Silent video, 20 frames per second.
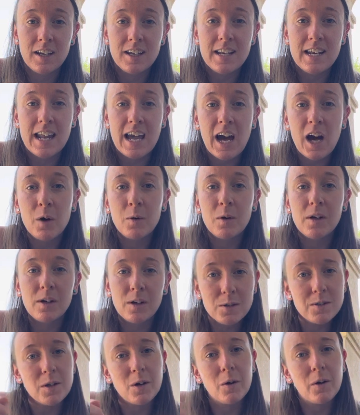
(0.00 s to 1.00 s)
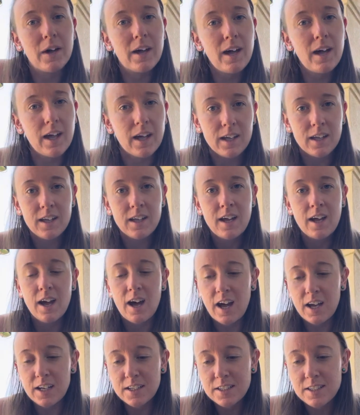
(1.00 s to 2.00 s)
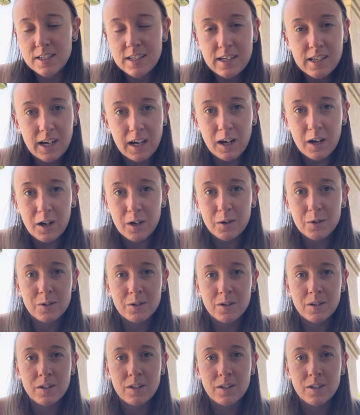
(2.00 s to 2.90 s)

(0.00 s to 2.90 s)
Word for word: Now it goes, okay, I see how